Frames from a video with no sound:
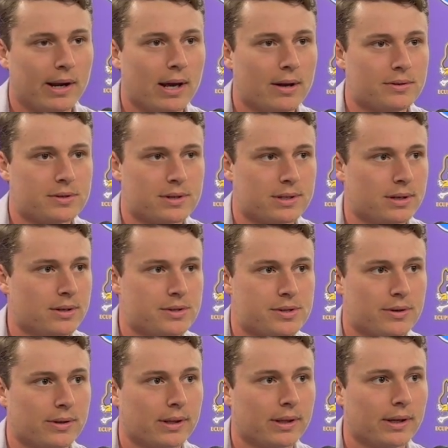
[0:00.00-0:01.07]
now is just to
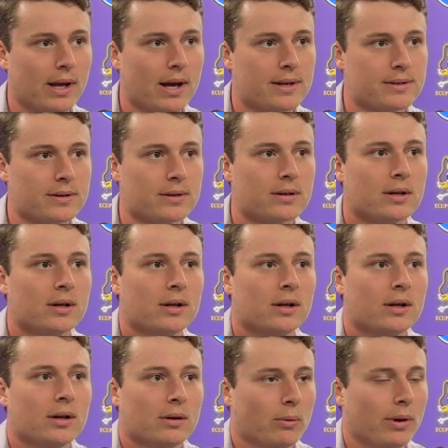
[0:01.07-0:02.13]
ensure that the guys are
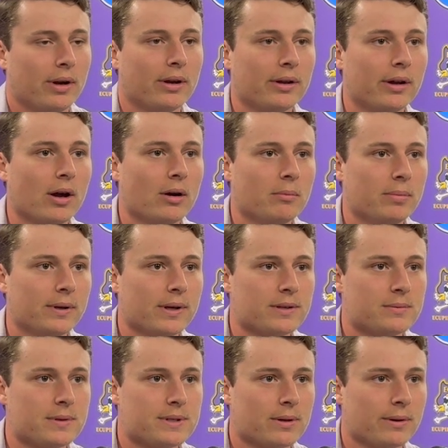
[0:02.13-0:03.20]
ready to go, because
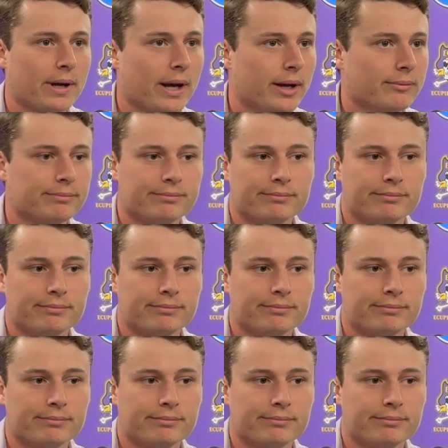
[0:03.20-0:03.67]
we still got